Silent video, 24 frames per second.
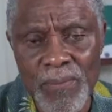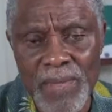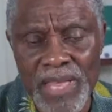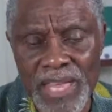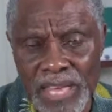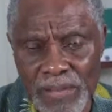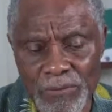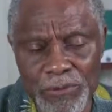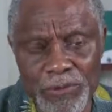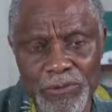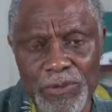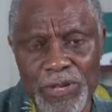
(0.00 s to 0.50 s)

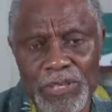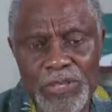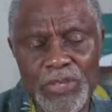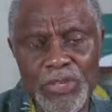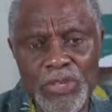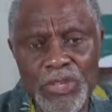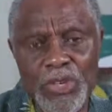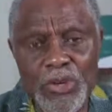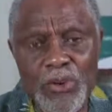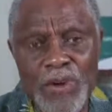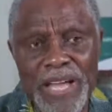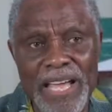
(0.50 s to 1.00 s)
If you got
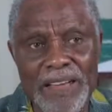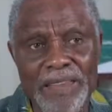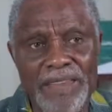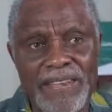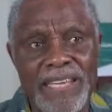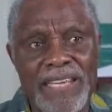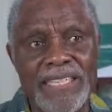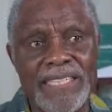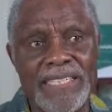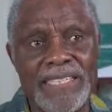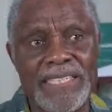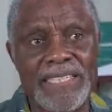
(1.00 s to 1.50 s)
new
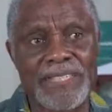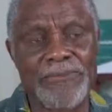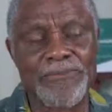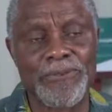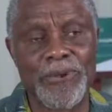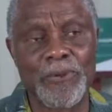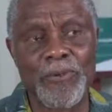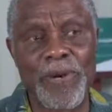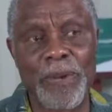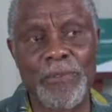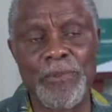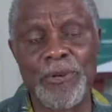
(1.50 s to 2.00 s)
evidences
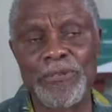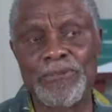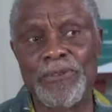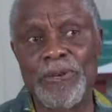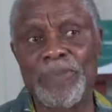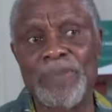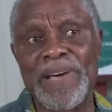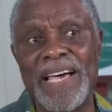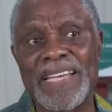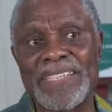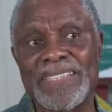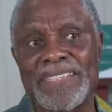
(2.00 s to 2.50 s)
for weapons
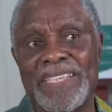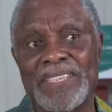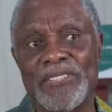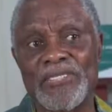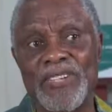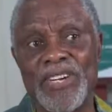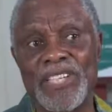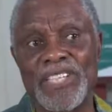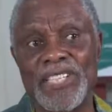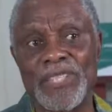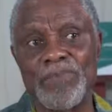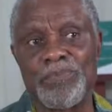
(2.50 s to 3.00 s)
for mass
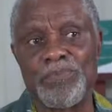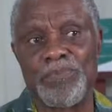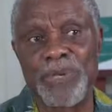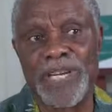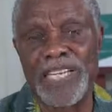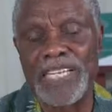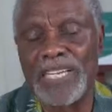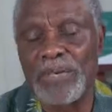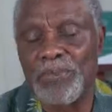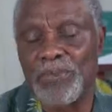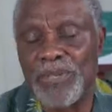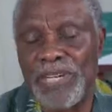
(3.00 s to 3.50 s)
destruction,
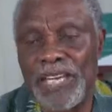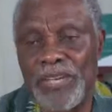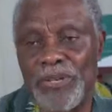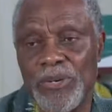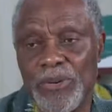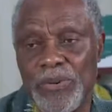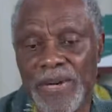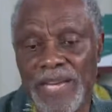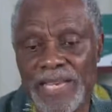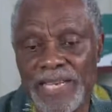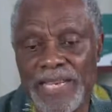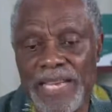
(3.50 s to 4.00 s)
bring them to the
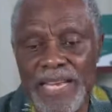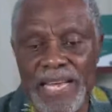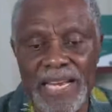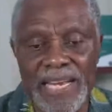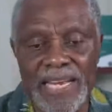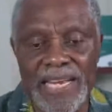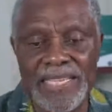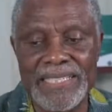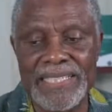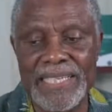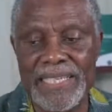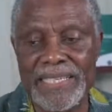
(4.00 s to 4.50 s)
UN,
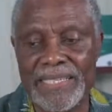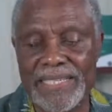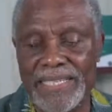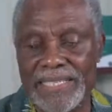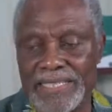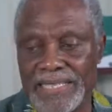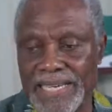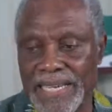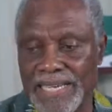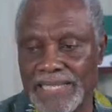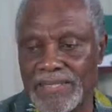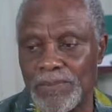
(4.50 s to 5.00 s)
let's
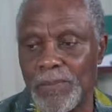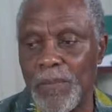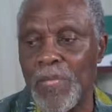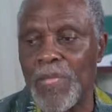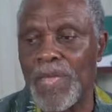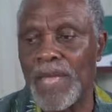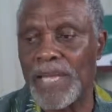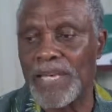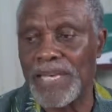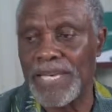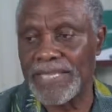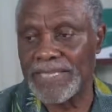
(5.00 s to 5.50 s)
discuss,
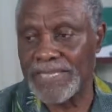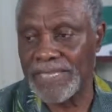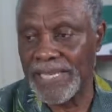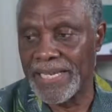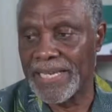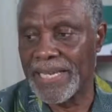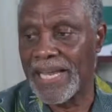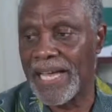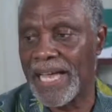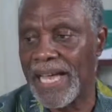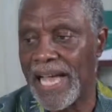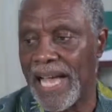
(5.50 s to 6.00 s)
and let's
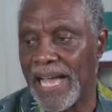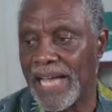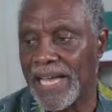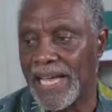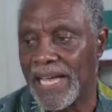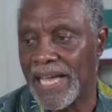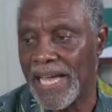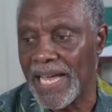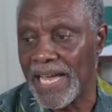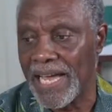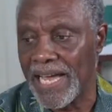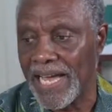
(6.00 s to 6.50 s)
take
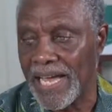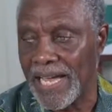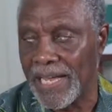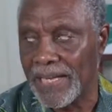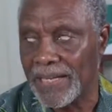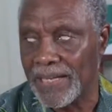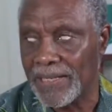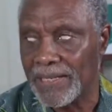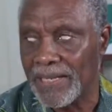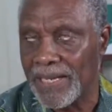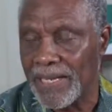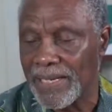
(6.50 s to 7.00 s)

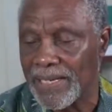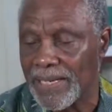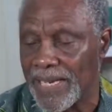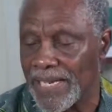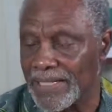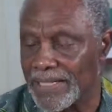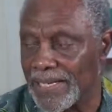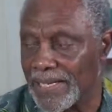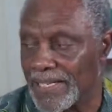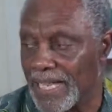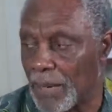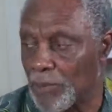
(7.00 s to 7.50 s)

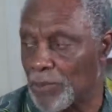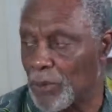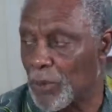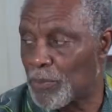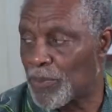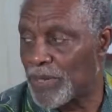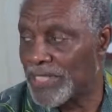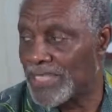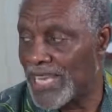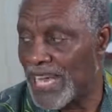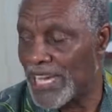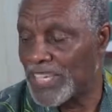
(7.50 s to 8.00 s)
the
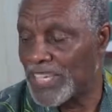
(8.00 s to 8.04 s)
appropriate